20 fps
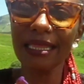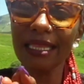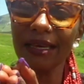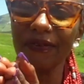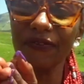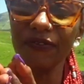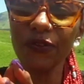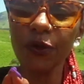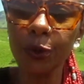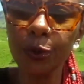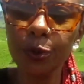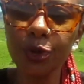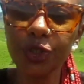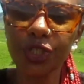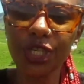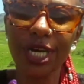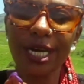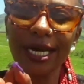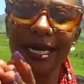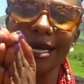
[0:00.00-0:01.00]
the
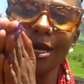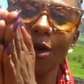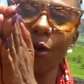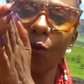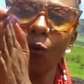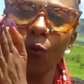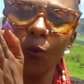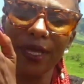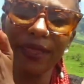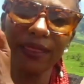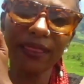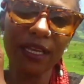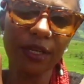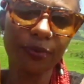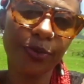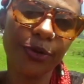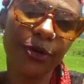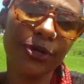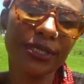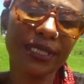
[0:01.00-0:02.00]
future with
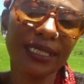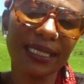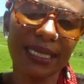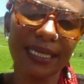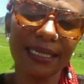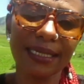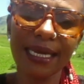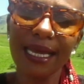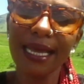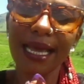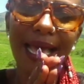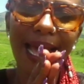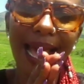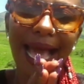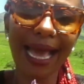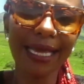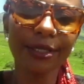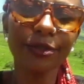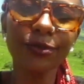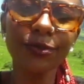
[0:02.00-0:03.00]
that person.
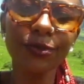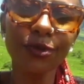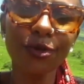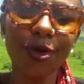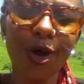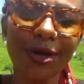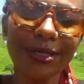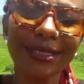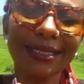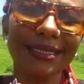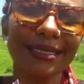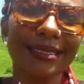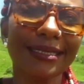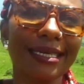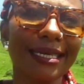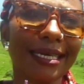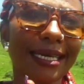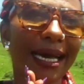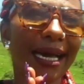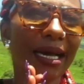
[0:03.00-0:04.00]
I do not
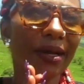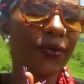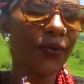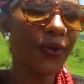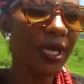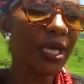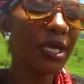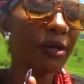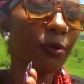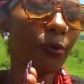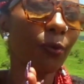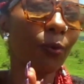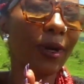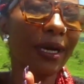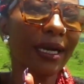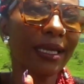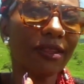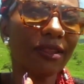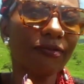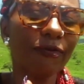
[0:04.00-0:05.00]
agree
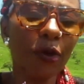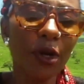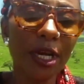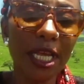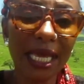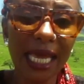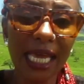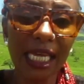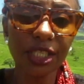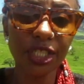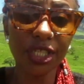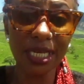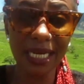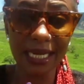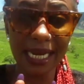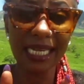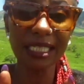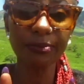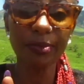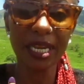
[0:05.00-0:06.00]
with fornication. It
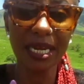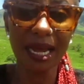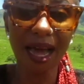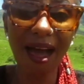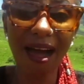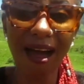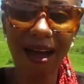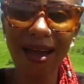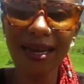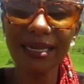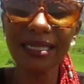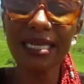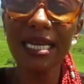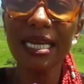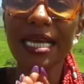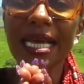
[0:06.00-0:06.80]
has been hard.